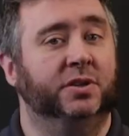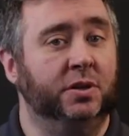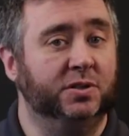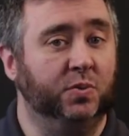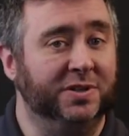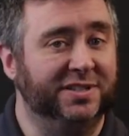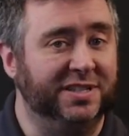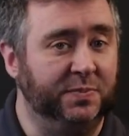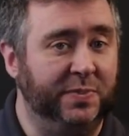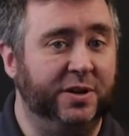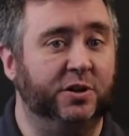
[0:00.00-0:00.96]
Sonos wants the
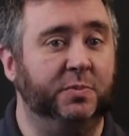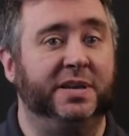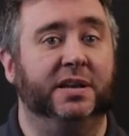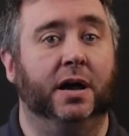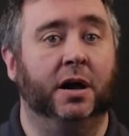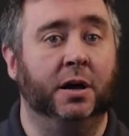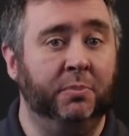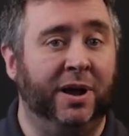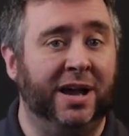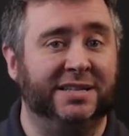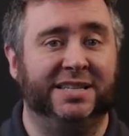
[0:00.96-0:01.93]
speaker to be
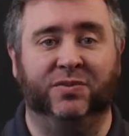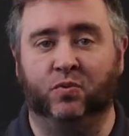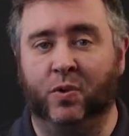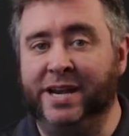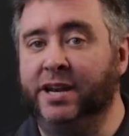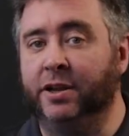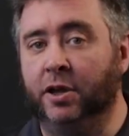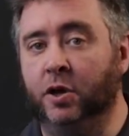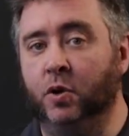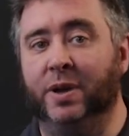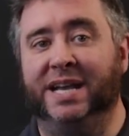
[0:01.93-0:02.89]
unboxed and ready to
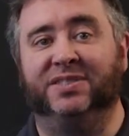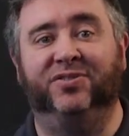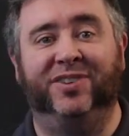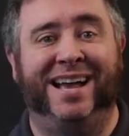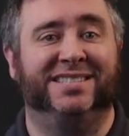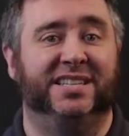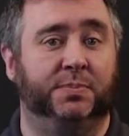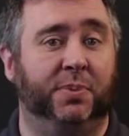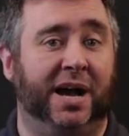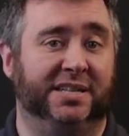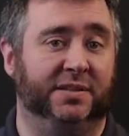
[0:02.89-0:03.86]
go as fast as
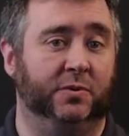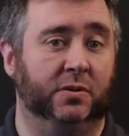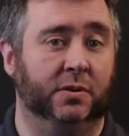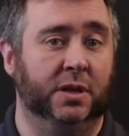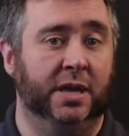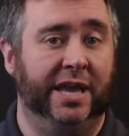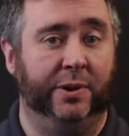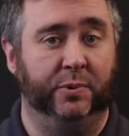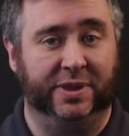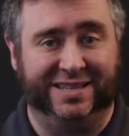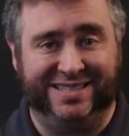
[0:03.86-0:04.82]
possible.
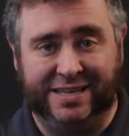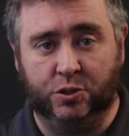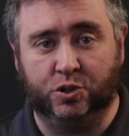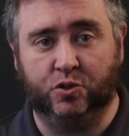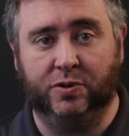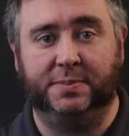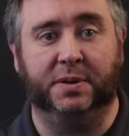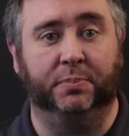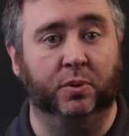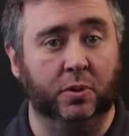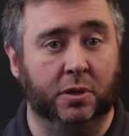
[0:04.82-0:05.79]
And with a single strip to
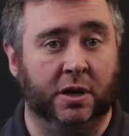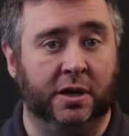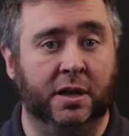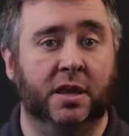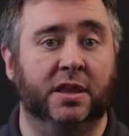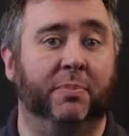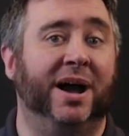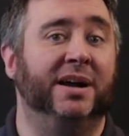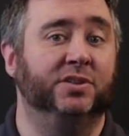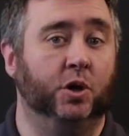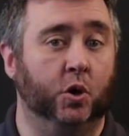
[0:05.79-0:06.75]
pull on, the
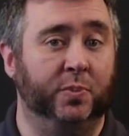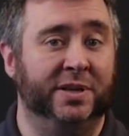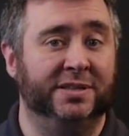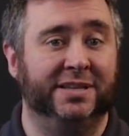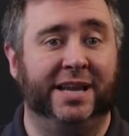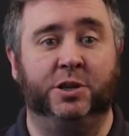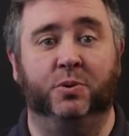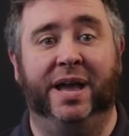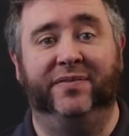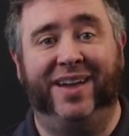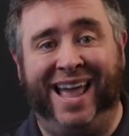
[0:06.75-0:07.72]
box opens and you
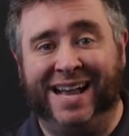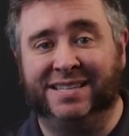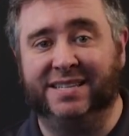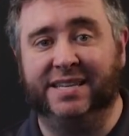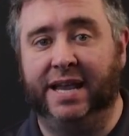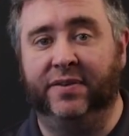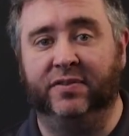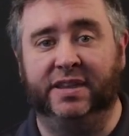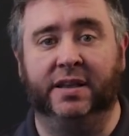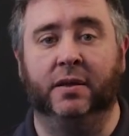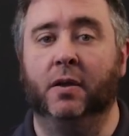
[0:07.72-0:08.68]
have access to
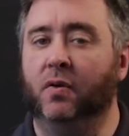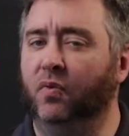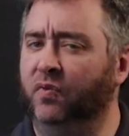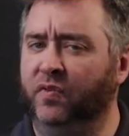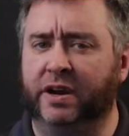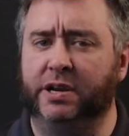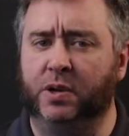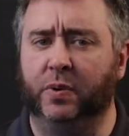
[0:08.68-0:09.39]
everything very